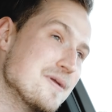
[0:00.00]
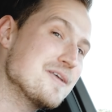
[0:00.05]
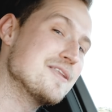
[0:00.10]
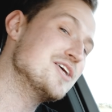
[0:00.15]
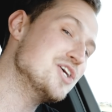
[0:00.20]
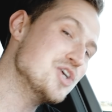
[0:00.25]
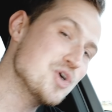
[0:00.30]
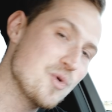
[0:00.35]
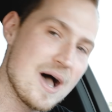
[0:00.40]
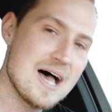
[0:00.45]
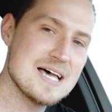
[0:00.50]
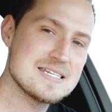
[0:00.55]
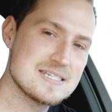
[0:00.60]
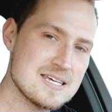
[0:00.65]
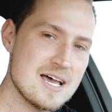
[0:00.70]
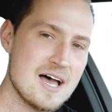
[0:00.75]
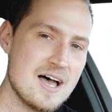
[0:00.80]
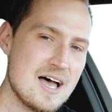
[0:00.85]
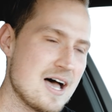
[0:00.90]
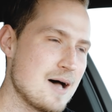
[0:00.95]
to the
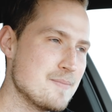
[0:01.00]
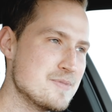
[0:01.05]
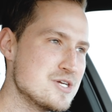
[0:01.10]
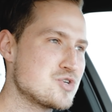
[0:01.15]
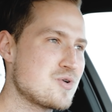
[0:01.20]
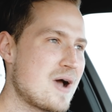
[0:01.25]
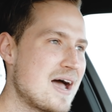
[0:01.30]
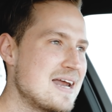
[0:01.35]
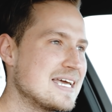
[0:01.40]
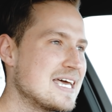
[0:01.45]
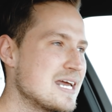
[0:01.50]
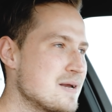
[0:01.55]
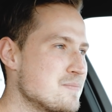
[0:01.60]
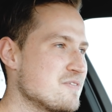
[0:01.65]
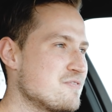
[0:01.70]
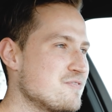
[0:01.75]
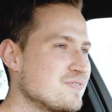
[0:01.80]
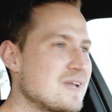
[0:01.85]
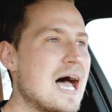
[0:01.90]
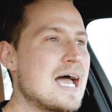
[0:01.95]
US. I've been trying to get him
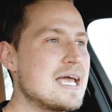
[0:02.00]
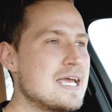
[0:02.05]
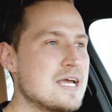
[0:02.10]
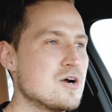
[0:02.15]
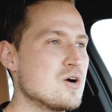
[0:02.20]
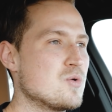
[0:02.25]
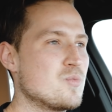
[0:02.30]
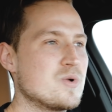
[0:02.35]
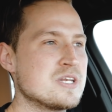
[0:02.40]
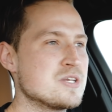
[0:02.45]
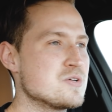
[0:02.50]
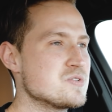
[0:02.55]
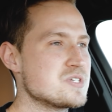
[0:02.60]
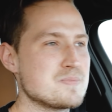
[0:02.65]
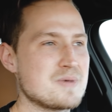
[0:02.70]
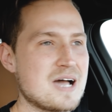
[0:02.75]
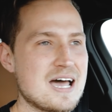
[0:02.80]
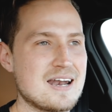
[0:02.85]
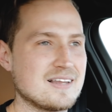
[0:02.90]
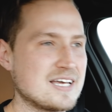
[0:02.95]
to fly here and we can do
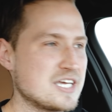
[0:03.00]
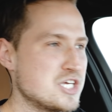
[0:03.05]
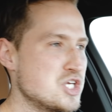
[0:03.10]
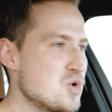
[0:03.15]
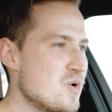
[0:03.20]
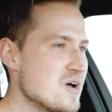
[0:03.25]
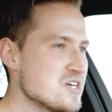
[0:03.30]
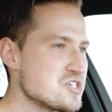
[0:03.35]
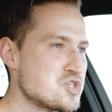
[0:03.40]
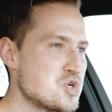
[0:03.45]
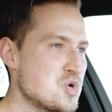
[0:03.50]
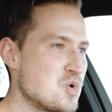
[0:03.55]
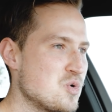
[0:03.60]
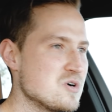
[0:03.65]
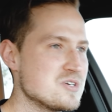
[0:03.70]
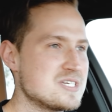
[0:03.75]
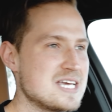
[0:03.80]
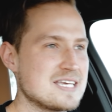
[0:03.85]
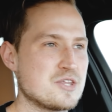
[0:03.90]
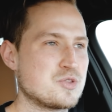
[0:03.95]
some kind of like US
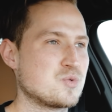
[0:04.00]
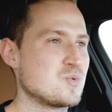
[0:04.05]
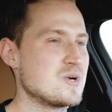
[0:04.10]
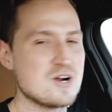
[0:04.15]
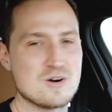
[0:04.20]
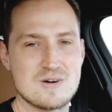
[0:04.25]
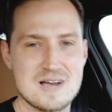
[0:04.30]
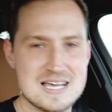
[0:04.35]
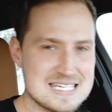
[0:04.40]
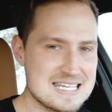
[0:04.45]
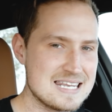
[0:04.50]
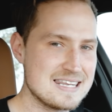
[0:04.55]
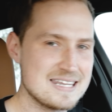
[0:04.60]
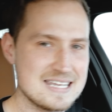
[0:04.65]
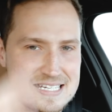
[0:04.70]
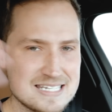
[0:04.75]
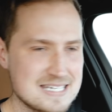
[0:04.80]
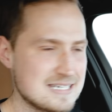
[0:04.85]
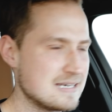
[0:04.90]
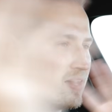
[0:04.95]
tour, take the 3RS and
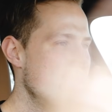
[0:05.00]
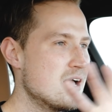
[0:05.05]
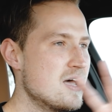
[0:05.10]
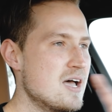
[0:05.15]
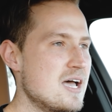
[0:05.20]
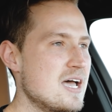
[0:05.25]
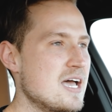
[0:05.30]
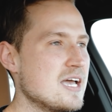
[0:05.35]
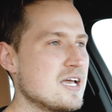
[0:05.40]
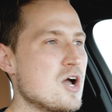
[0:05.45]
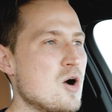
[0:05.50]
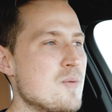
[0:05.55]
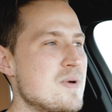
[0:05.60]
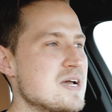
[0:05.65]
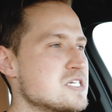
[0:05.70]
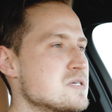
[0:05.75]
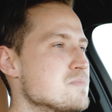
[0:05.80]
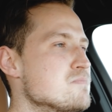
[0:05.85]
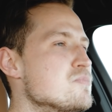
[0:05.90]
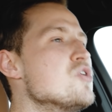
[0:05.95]
this and go
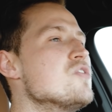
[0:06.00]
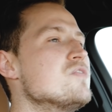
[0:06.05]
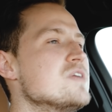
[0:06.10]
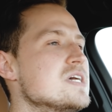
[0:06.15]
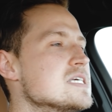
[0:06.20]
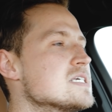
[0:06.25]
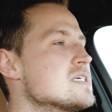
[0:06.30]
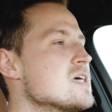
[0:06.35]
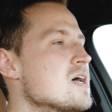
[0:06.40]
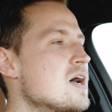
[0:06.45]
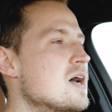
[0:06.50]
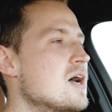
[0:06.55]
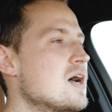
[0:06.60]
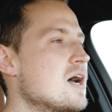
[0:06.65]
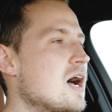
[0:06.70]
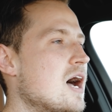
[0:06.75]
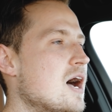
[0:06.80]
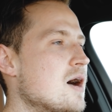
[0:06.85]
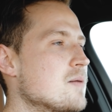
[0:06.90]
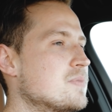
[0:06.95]
make some movies.
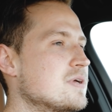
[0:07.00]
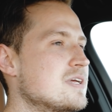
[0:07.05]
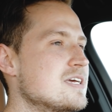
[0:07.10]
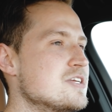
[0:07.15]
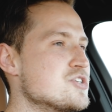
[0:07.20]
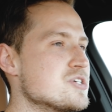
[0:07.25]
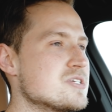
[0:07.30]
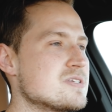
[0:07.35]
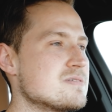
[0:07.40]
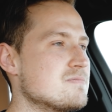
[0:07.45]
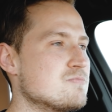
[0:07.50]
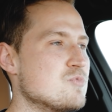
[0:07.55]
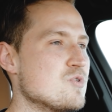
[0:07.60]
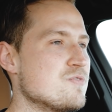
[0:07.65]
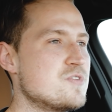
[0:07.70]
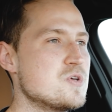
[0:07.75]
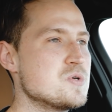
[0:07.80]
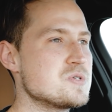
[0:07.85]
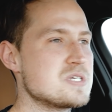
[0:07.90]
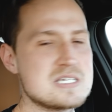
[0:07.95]
but he just
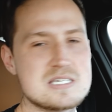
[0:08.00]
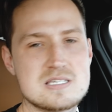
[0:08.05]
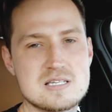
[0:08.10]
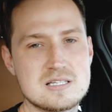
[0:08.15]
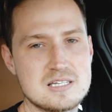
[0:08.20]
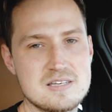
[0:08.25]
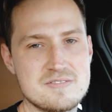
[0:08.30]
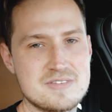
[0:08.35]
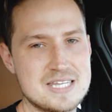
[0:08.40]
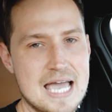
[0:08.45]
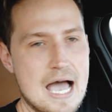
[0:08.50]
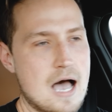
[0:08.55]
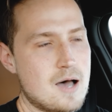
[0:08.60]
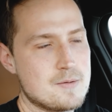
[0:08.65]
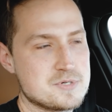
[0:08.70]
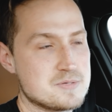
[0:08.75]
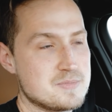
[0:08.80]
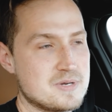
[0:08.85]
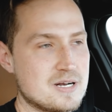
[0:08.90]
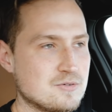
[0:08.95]
refuses to leave the
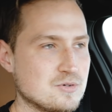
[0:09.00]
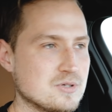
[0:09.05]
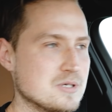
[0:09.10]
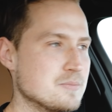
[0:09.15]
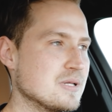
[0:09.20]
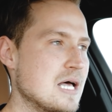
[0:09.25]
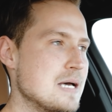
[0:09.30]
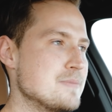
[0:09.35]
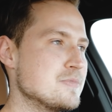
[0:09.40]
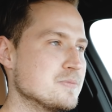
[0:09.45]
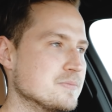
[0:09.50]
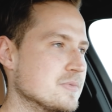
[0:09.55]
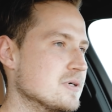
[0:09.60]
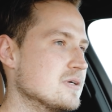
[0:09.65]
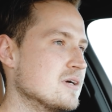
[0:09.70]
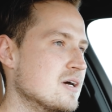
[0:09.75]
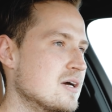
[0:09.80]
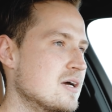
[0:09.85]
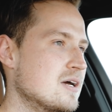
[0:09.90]
Alps. I mean, I don't really blame him, but